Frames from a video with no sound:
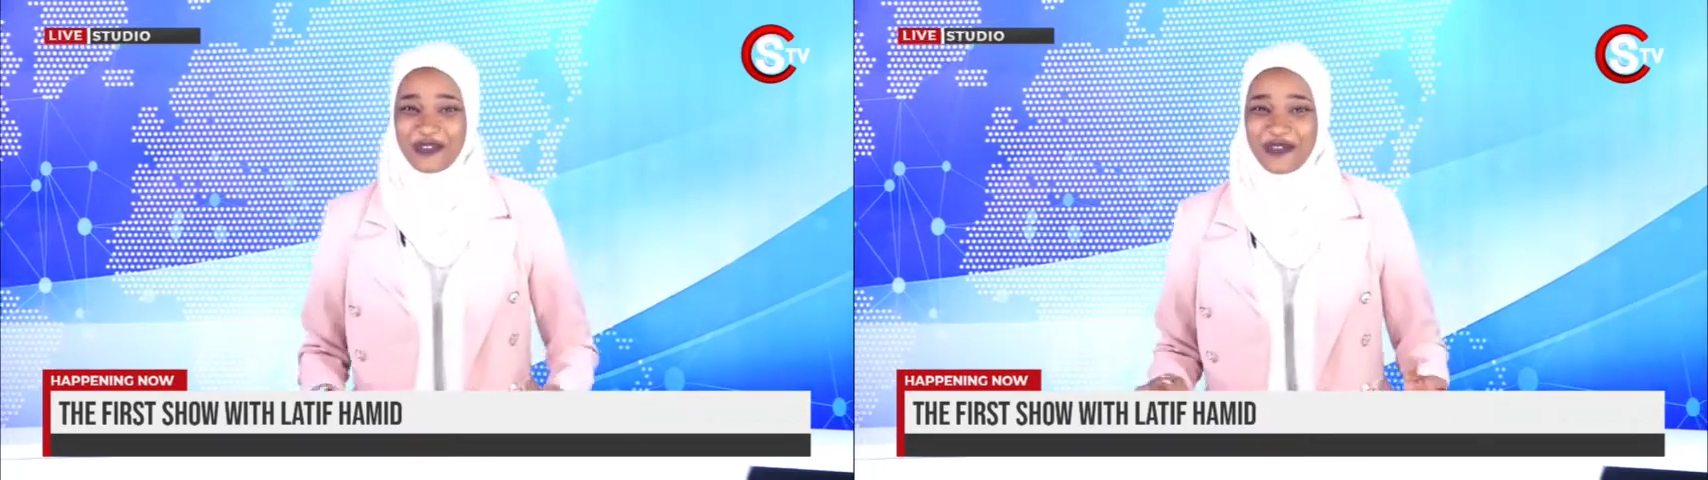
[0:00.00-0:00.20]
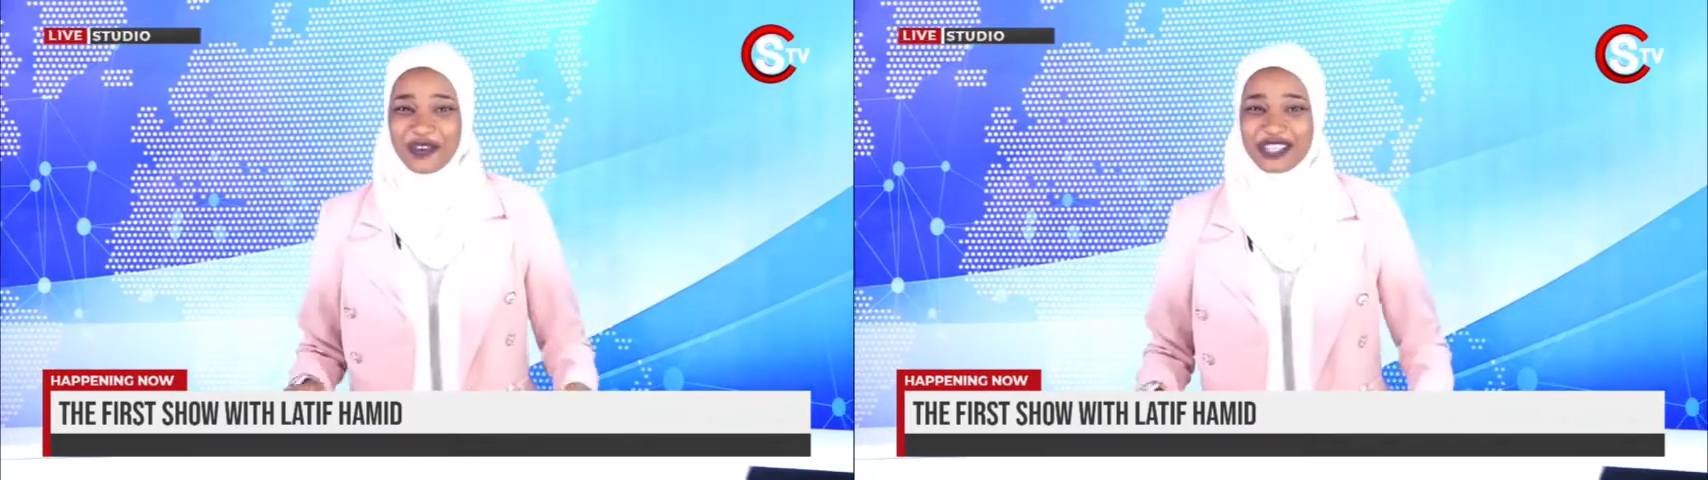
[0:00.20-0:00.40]
A
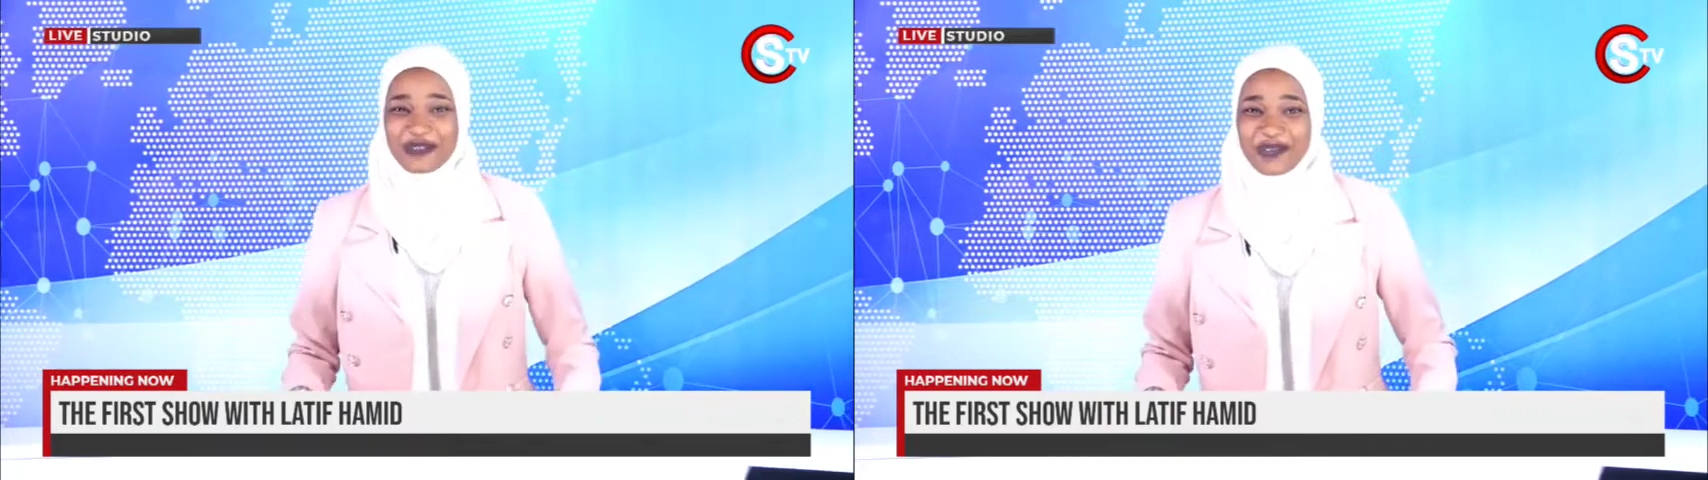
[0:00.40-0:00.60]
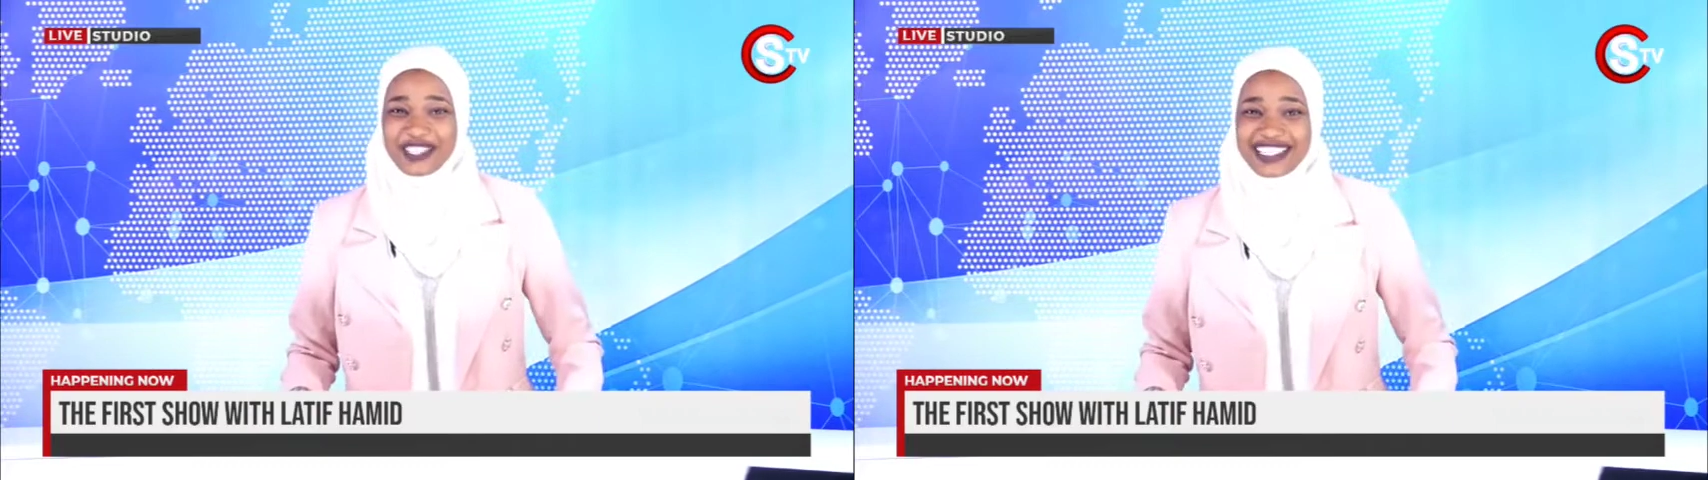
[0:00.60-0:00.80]
very good
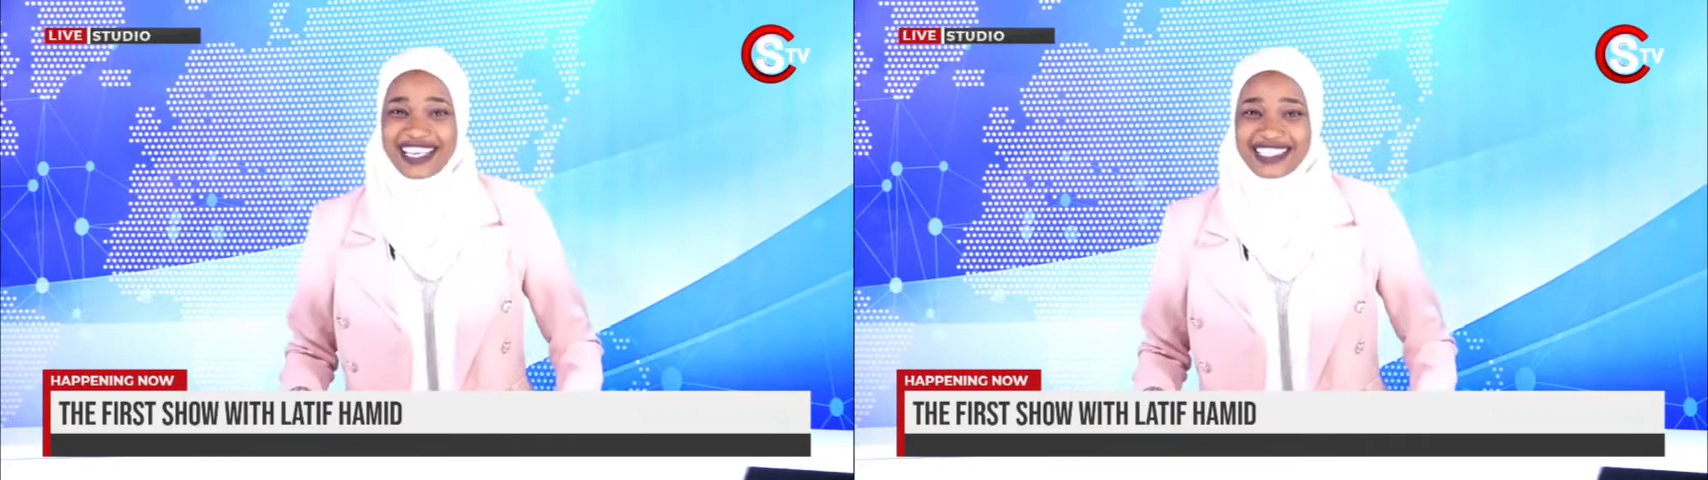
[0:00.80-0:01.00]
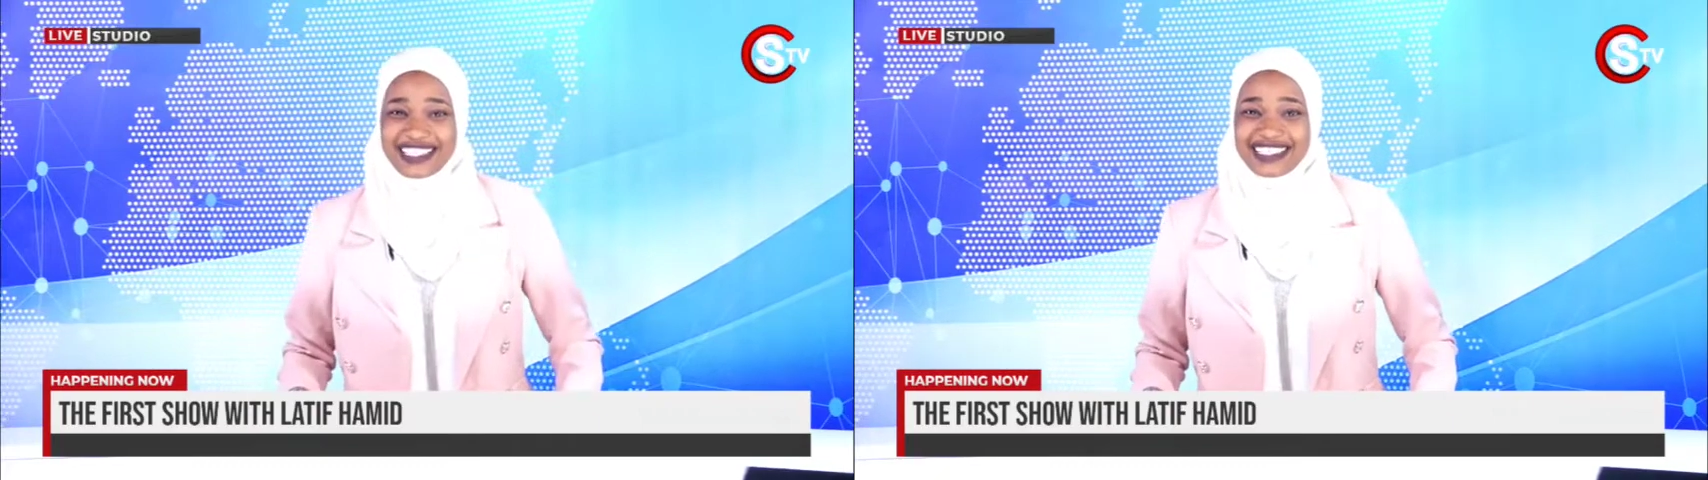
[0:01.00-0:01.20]
morning,
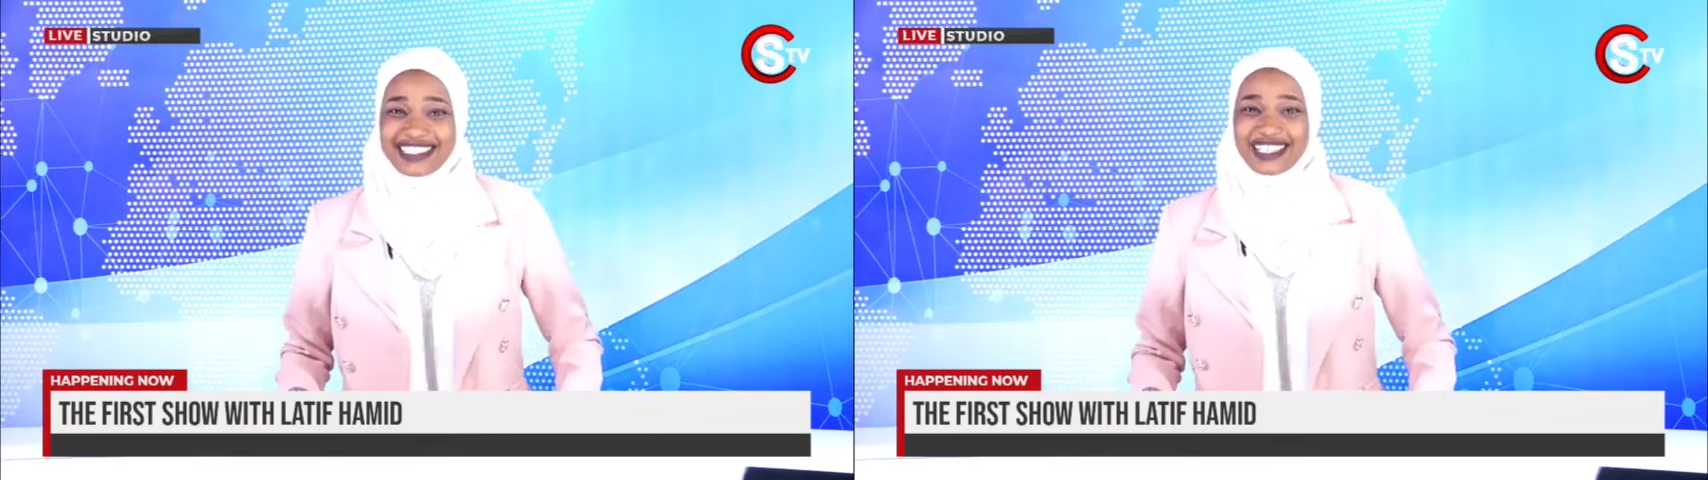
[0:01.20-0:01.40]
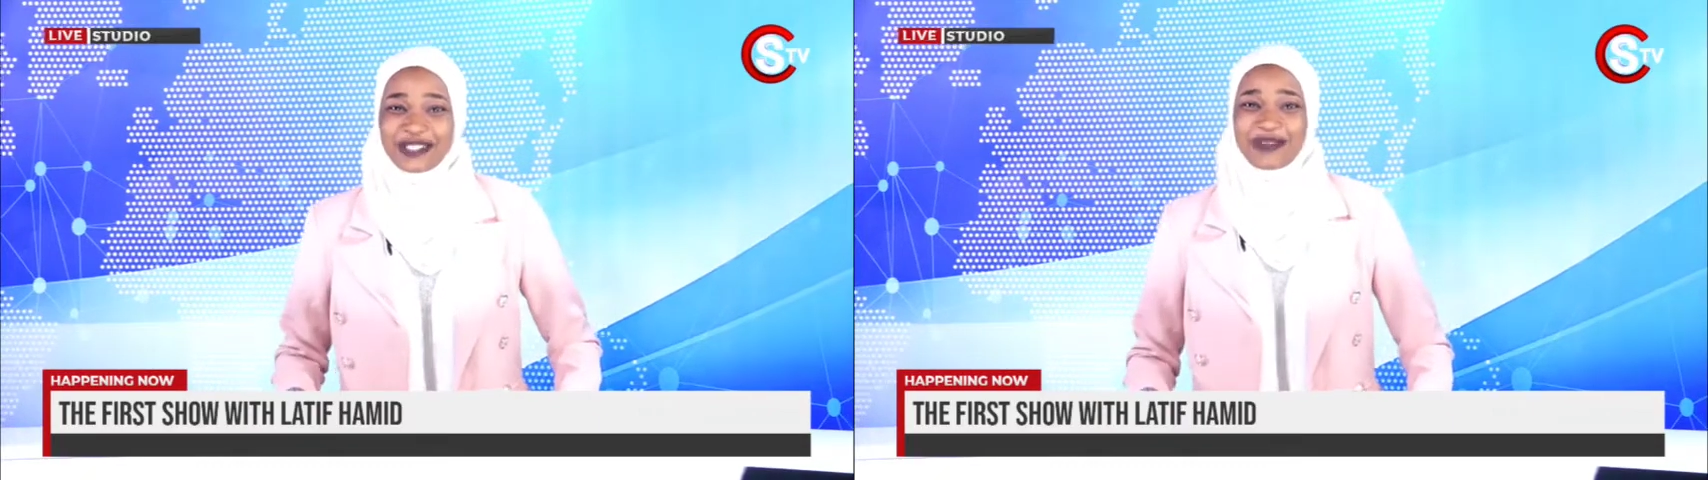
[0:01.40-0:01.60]
ladies and
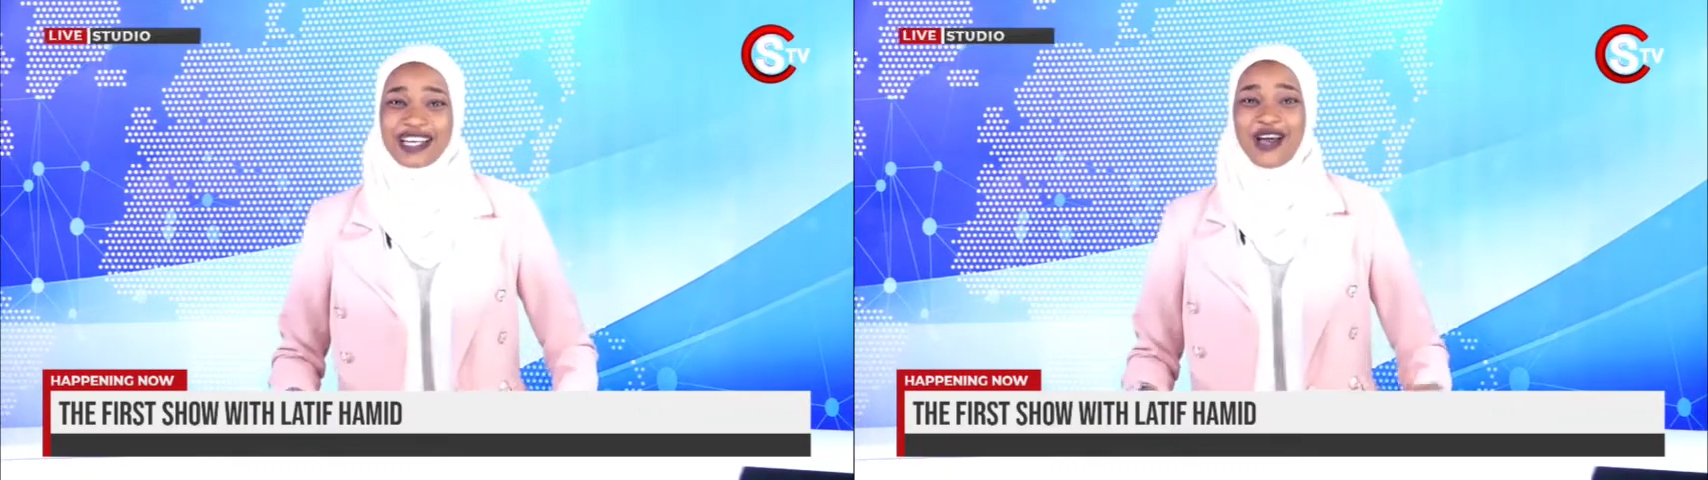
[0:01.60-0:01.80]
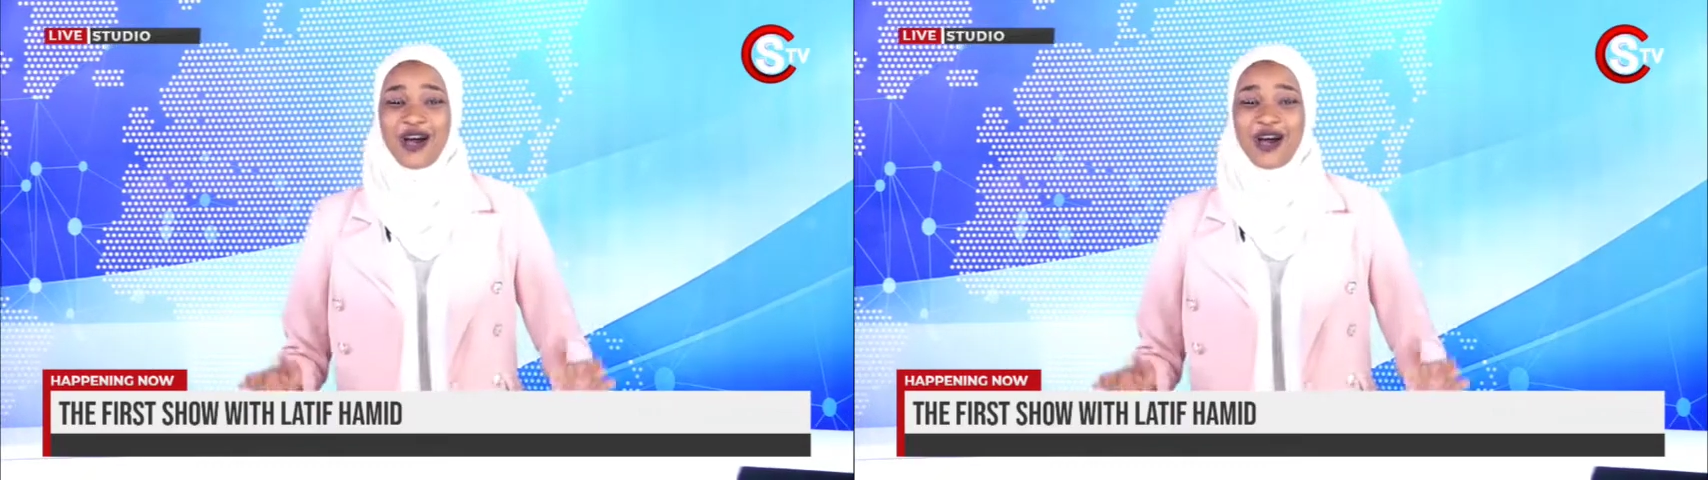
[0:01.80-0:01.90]
gentlemen.